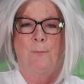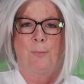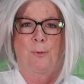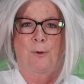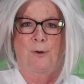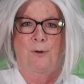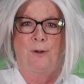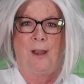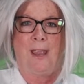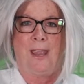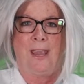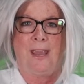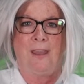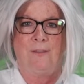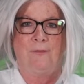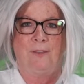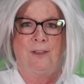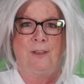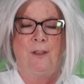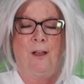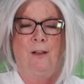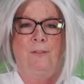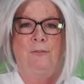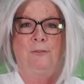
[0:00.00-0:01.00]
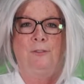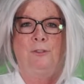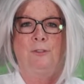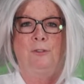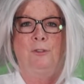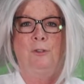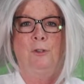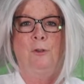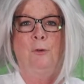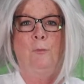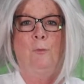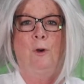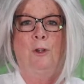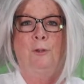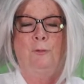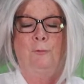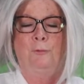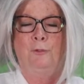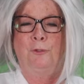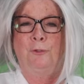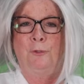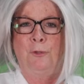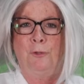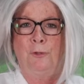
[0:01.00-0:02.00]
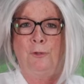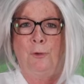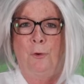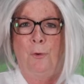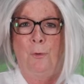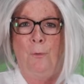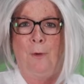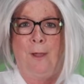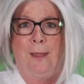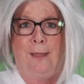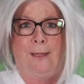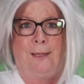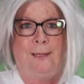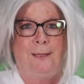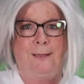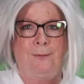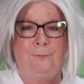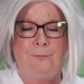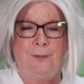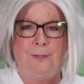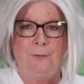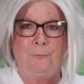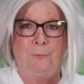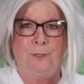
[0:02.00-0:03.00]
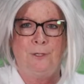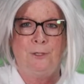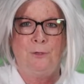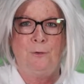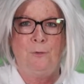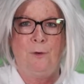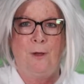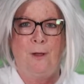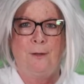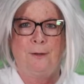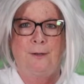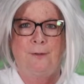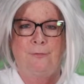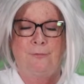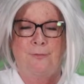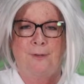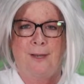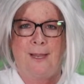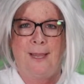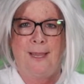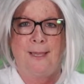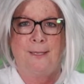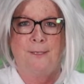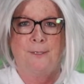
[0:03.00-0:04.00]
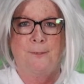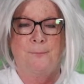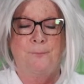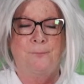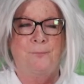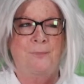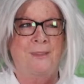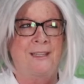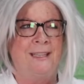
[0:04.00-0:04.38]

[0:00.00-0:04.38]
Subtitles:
brave enough to do what you should do even when you are afraid.